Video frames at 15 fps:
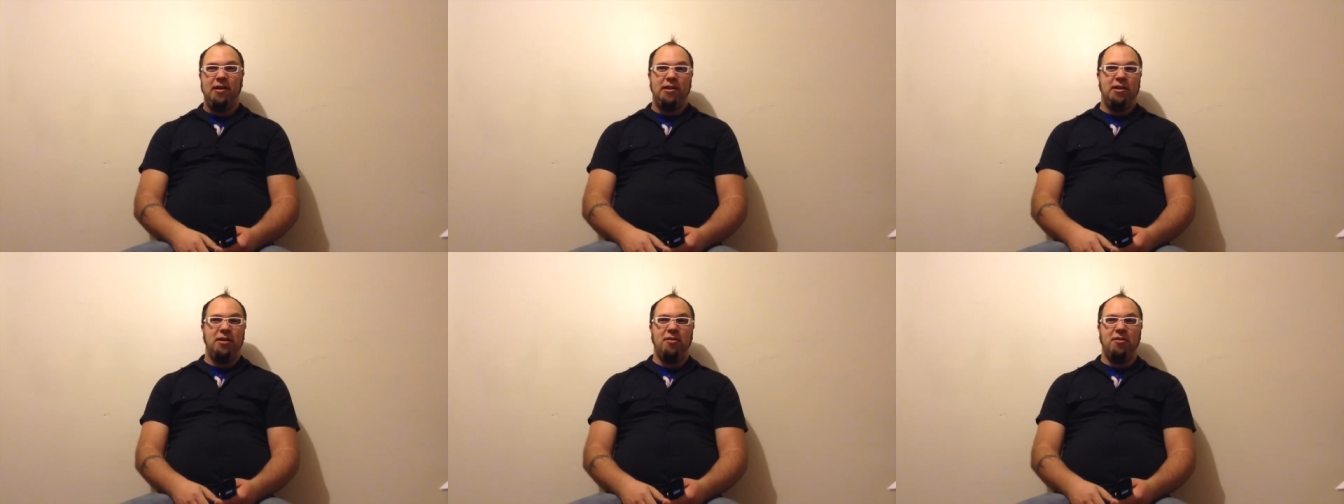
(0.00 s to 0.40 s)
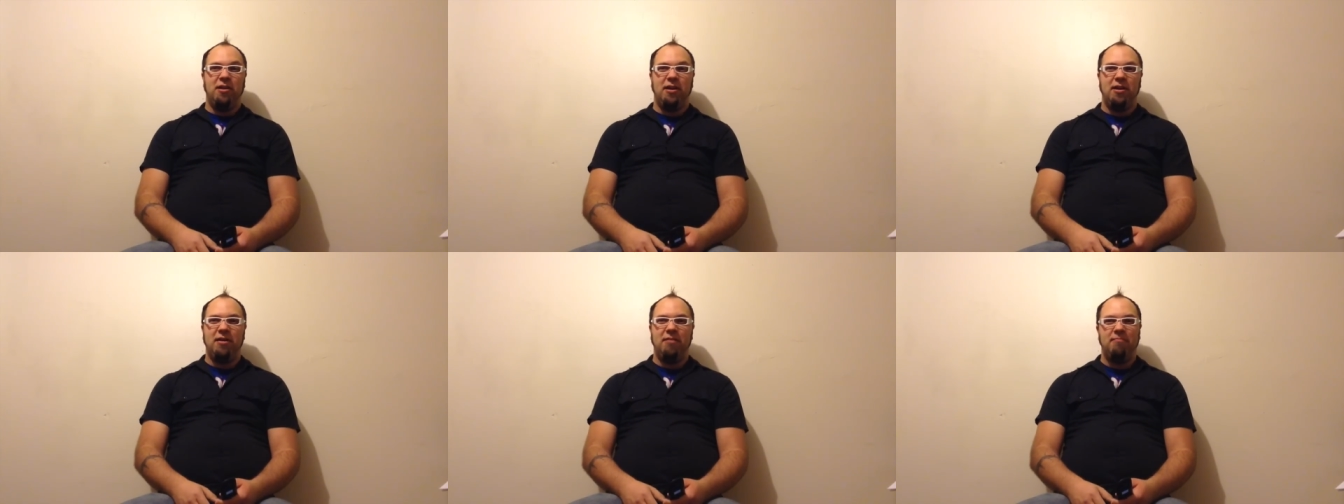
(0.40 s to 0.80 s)
You know,
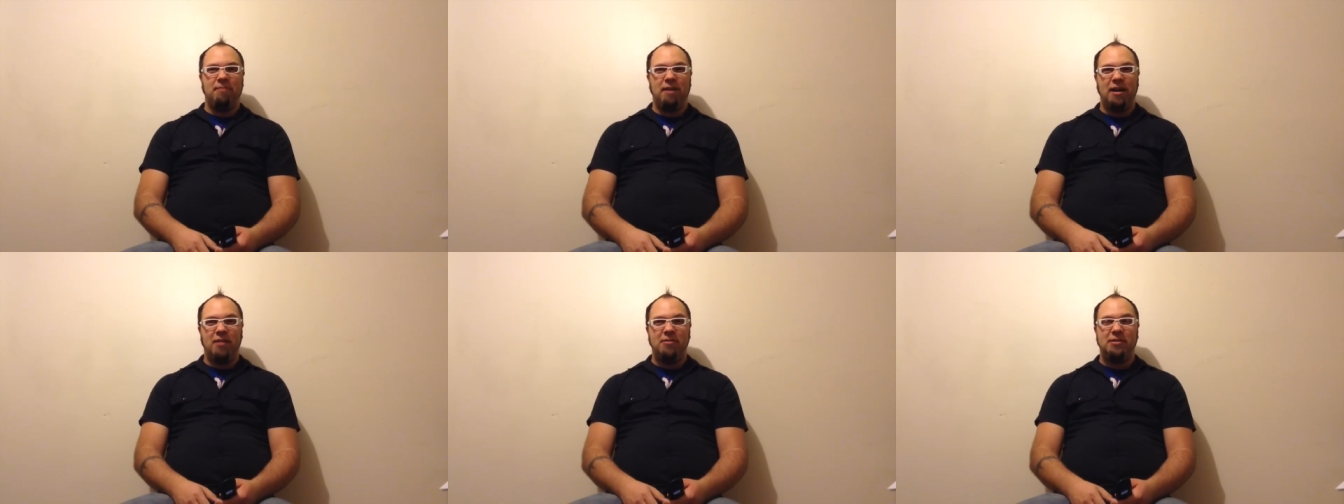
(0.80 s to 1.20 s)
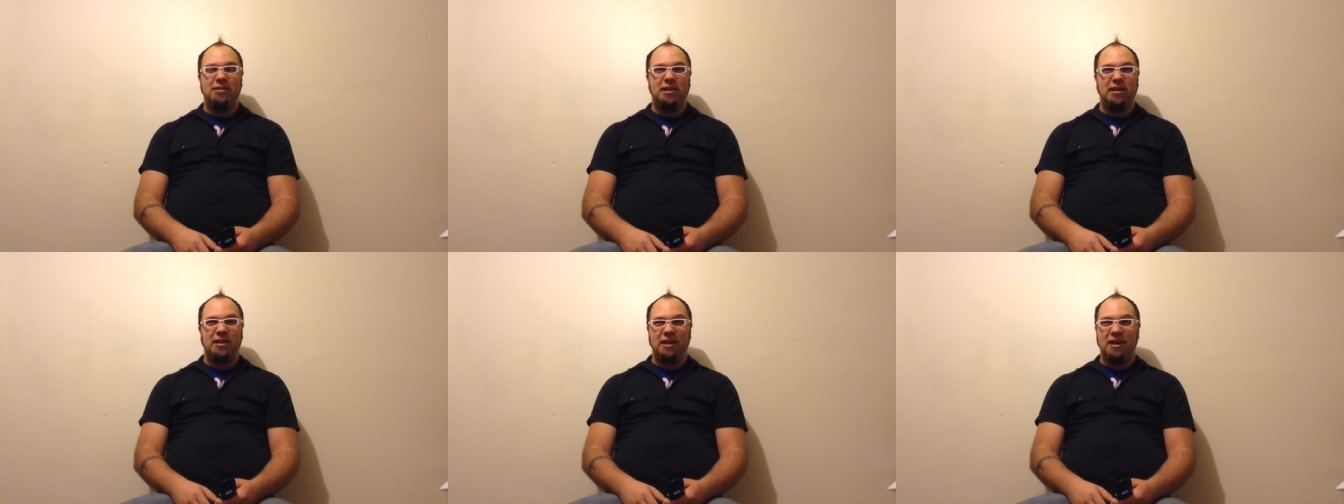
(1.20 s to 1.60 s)
I would
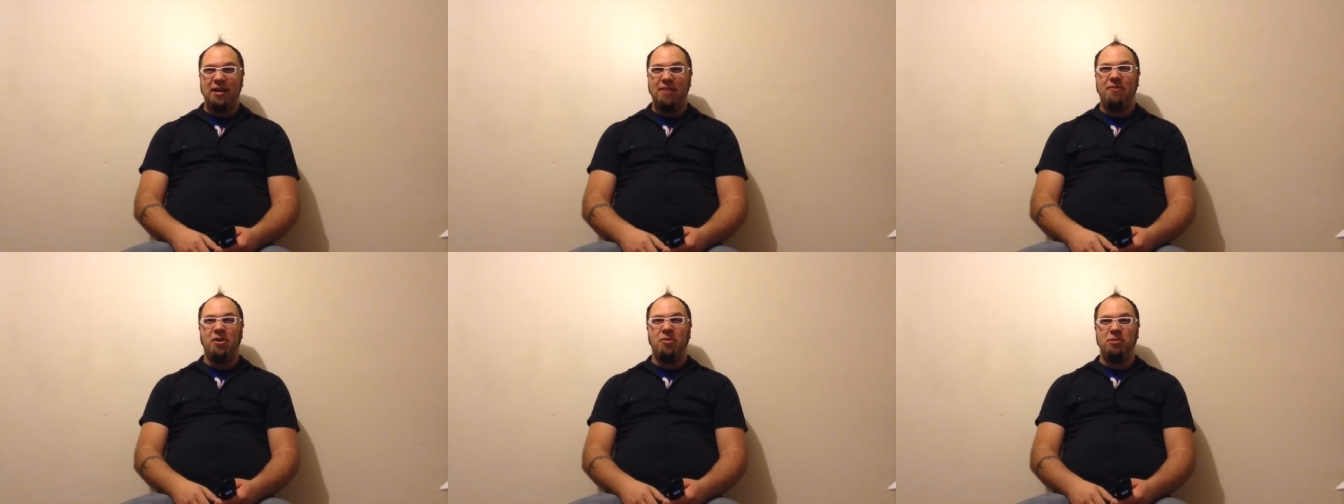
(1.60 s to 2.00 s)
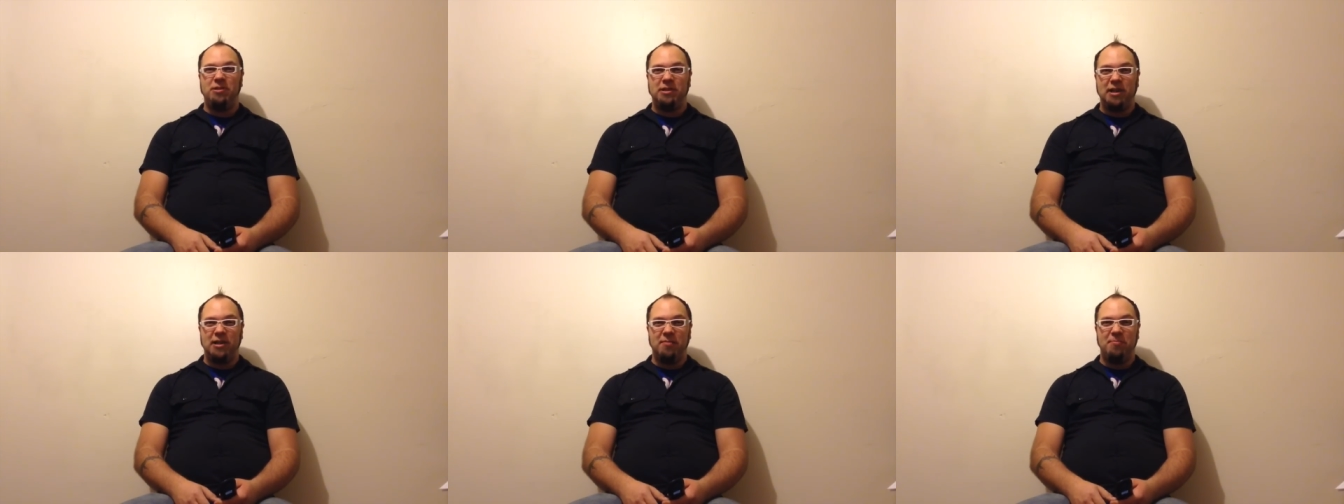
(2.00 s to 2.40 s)
say I've
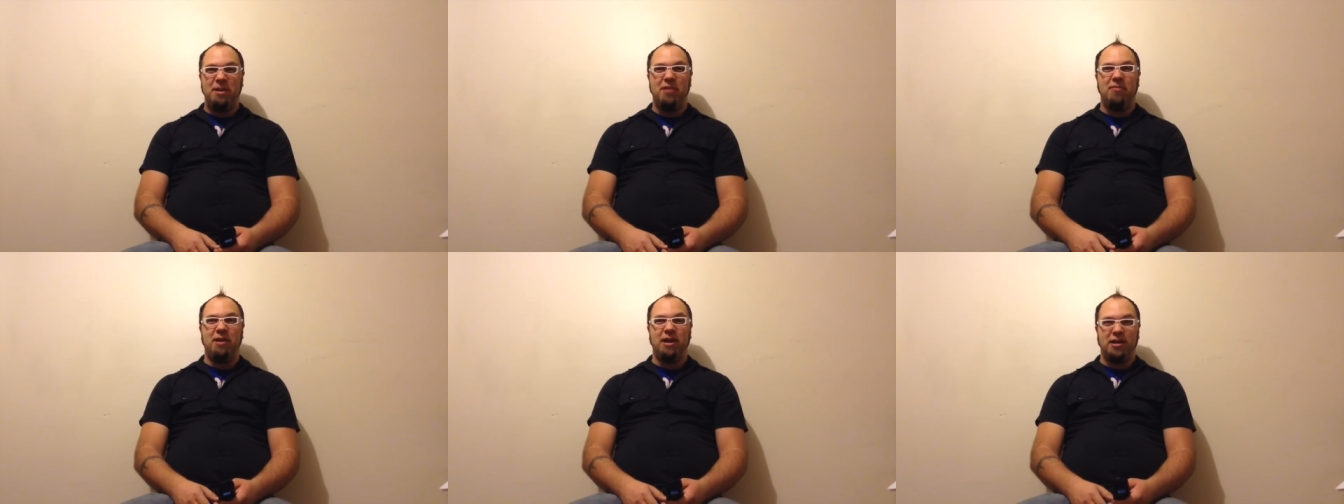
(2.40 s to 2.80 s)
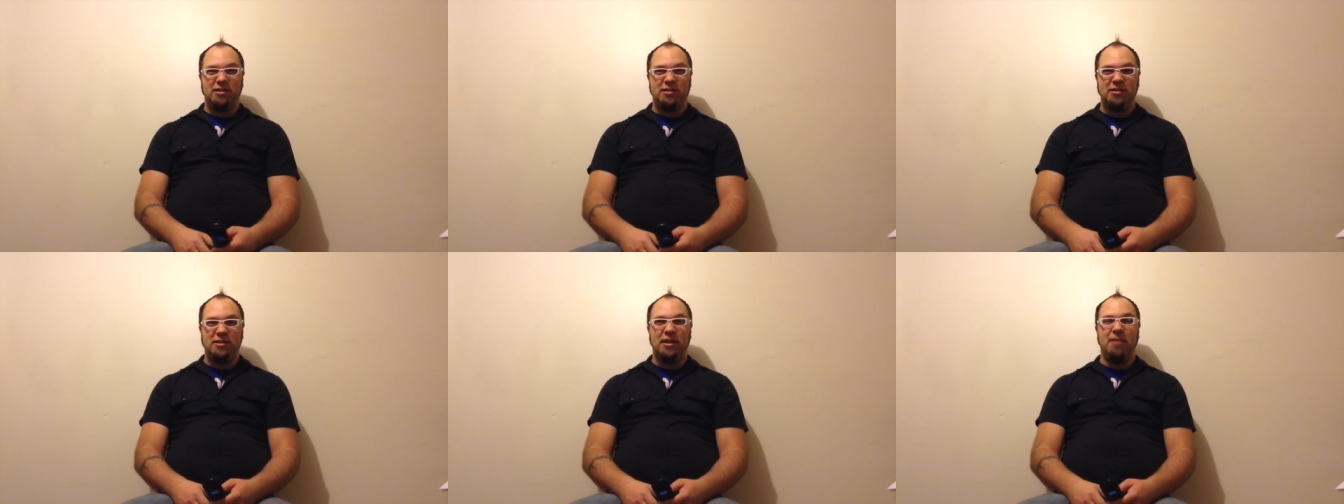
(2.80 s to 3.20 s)
always had a bad
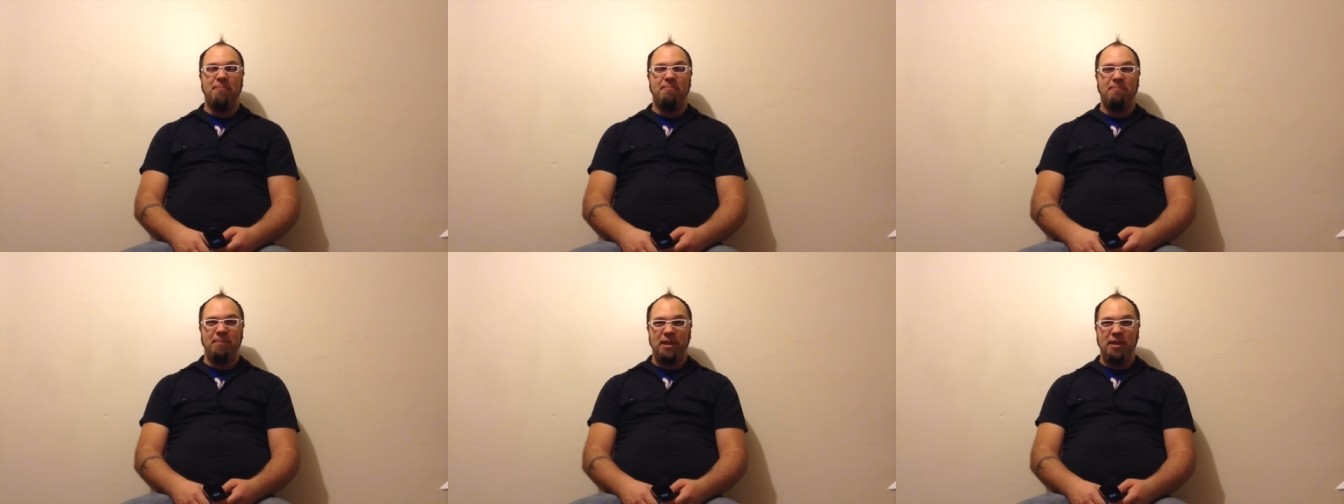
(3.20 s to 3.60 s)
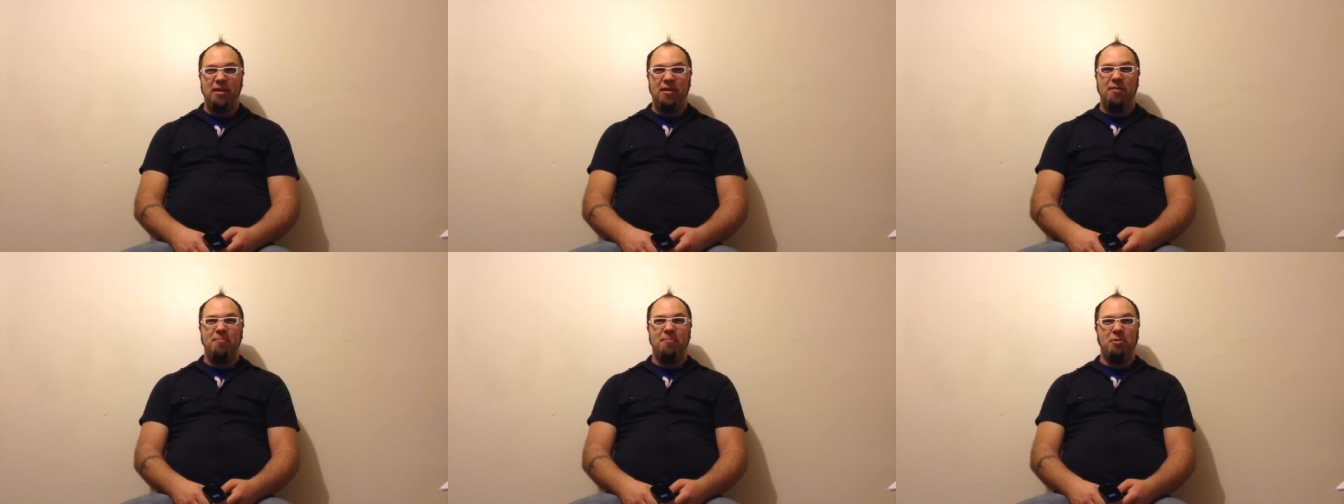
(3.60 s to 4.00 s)
reaction time,
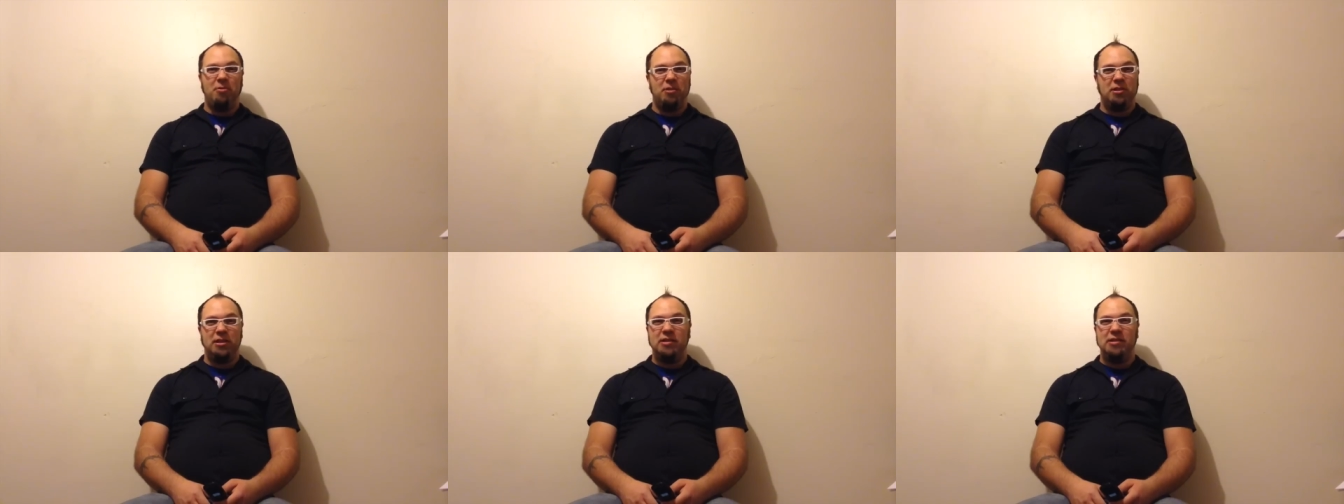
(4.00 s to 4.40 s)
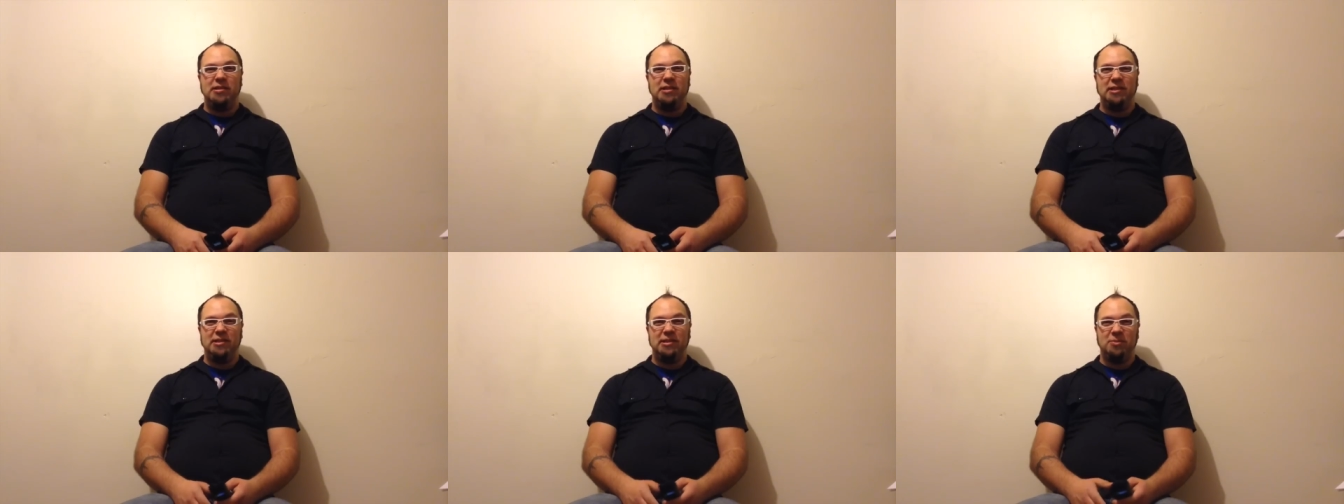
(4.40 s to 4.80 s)
but with the
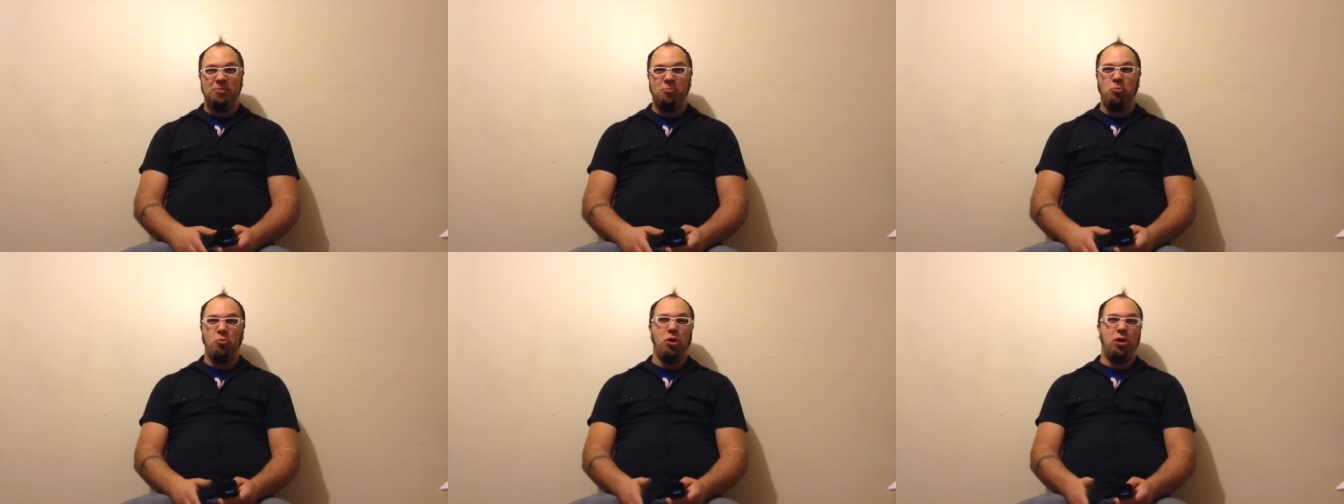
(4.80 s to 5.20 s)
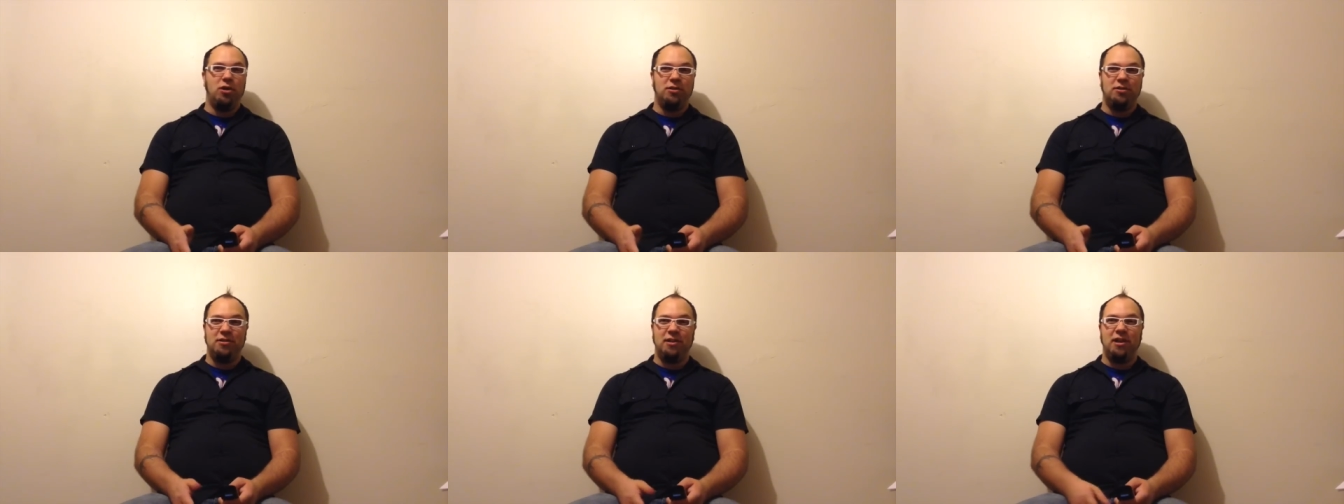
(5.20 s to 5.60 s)
disease it's worse.